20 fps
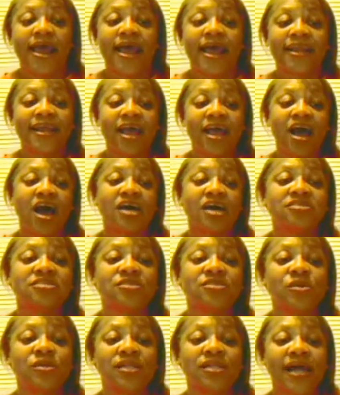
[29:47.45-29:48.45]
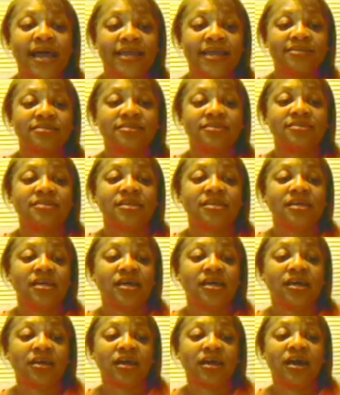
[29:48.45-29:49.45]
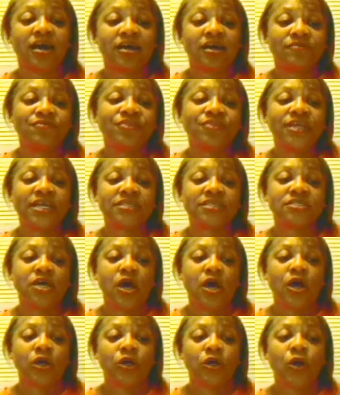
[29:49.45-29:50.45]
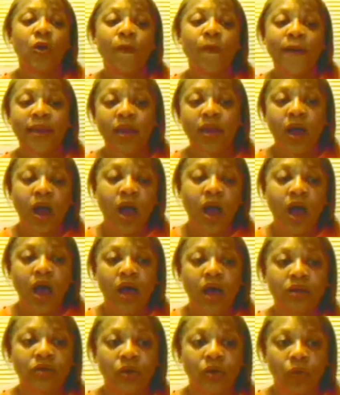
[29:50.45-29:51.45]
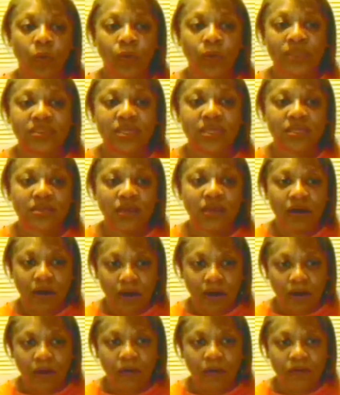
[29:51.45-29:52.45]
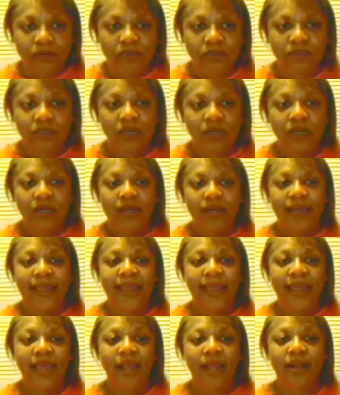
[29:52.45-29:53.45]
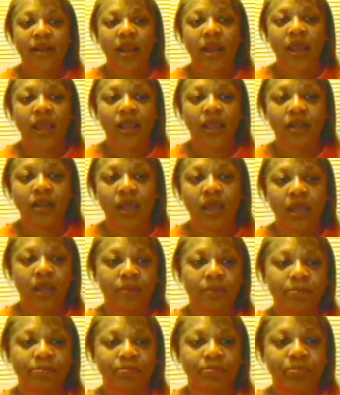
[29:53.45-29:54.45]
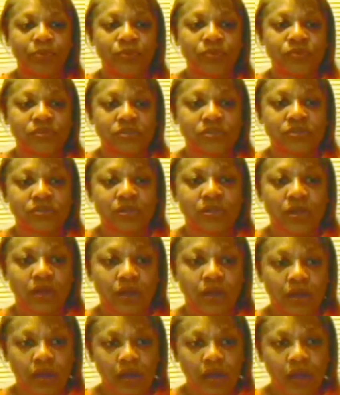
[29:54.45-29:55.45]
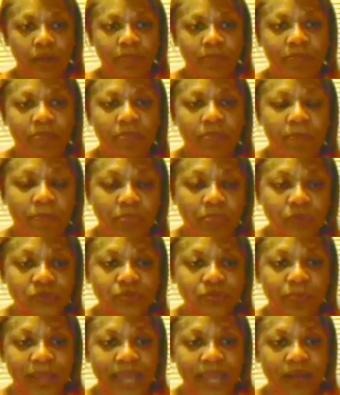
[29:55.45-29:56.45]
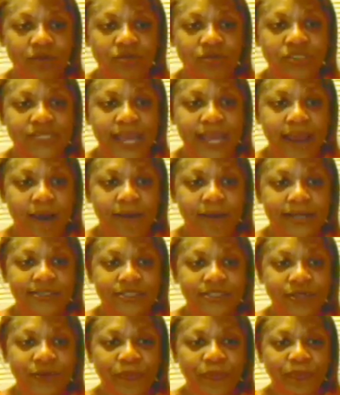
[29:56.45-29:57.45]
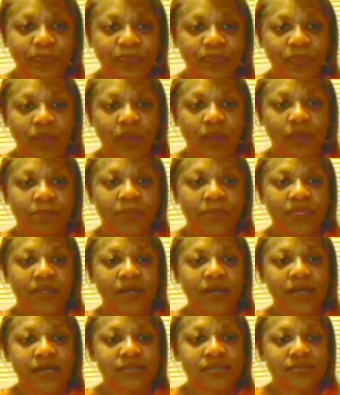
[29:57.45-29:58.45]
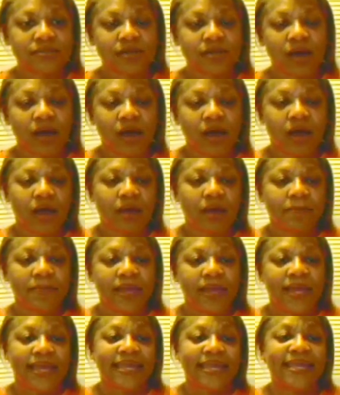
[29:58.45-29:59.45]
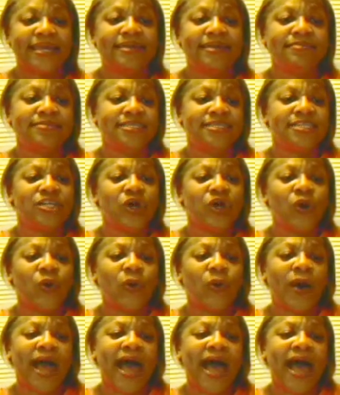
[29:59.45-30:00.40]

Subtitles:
And I also like the conflict going on within the Hulk and Bruce Banner's character, because he, you know,